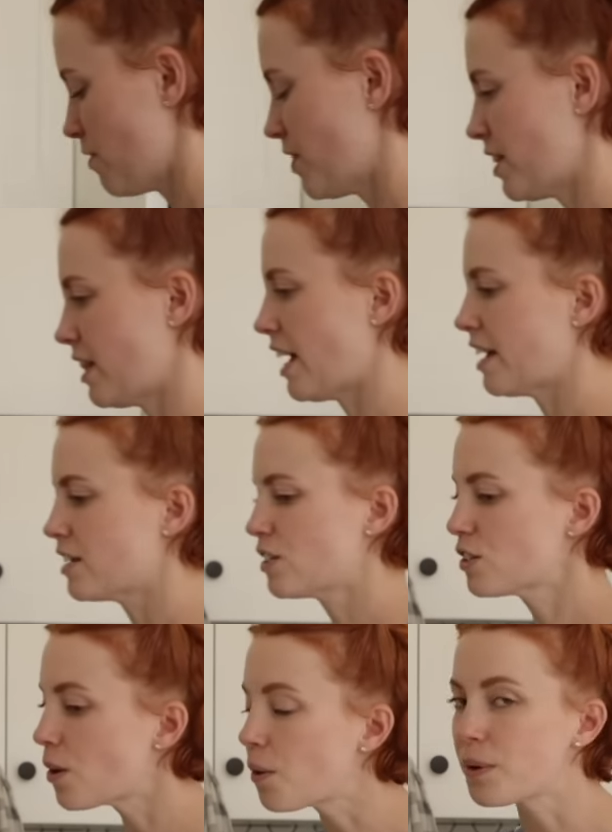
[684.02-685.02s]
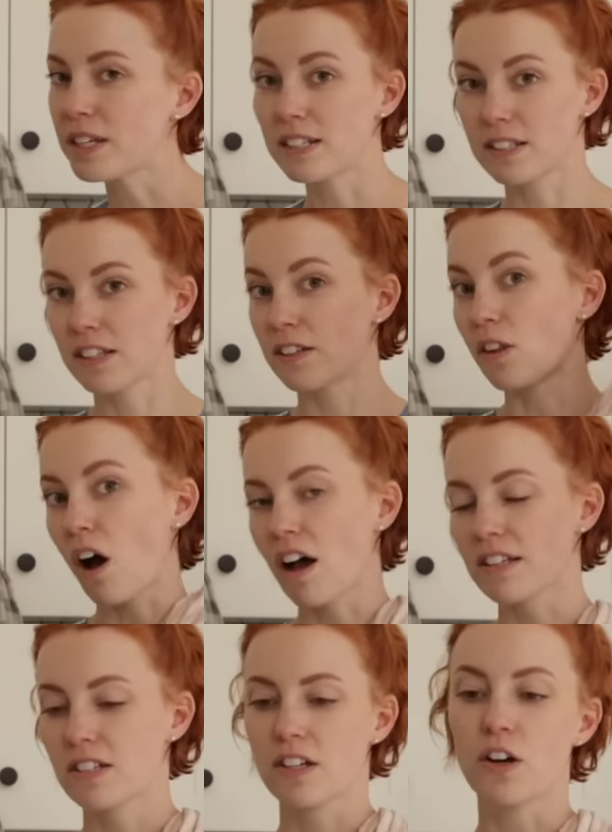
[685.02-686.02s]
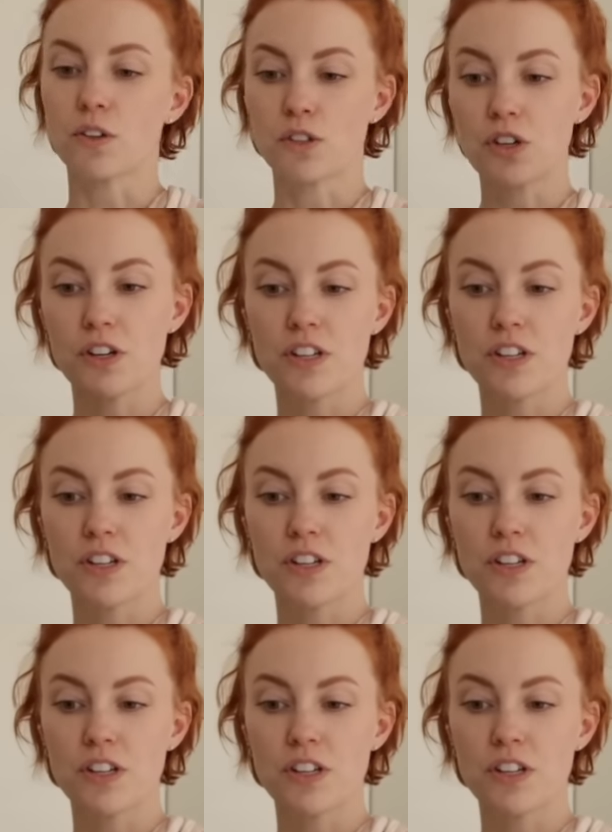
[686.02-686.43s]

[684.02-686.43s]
of it that is so easily lost culture.